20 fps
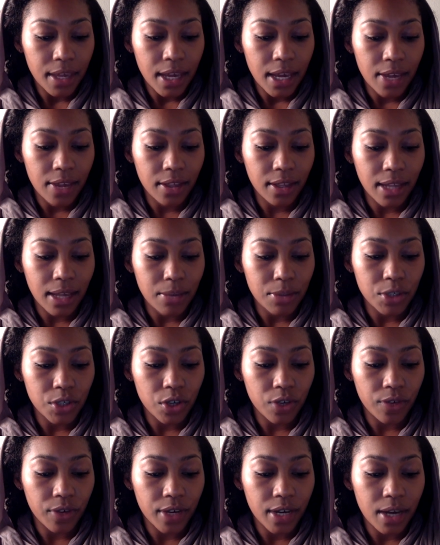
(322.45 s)
and the Lamb shall
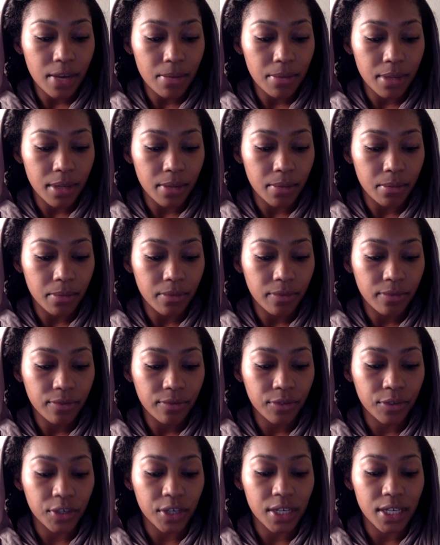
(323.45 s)
overcome them,
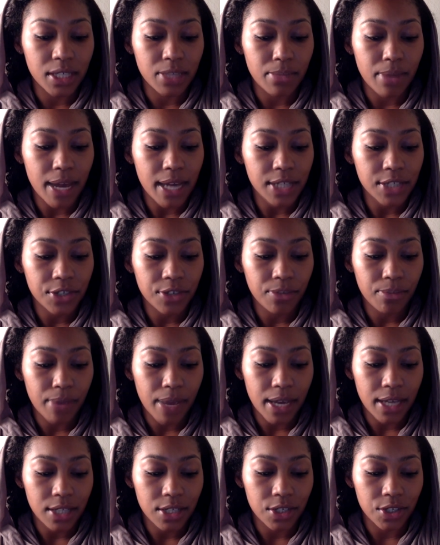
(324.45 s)
for he is master of
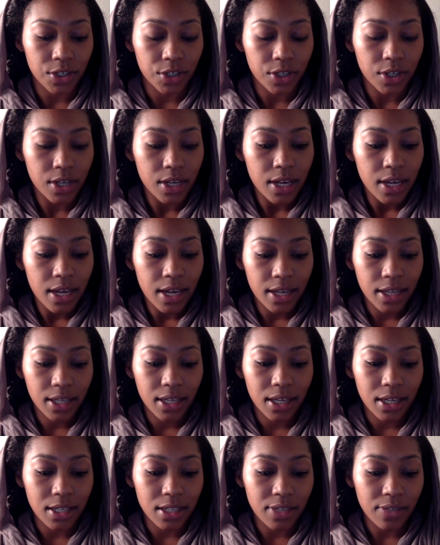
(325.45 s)
masters and
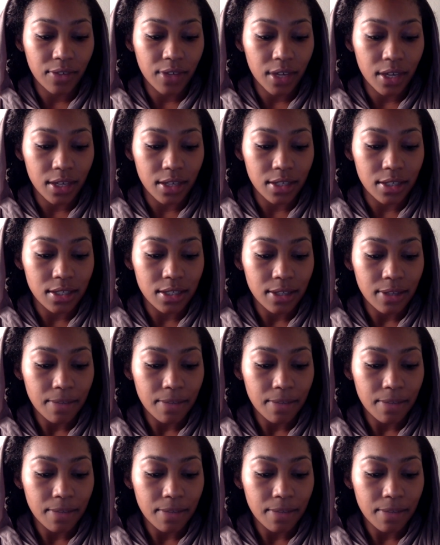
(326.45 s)
kings of kings.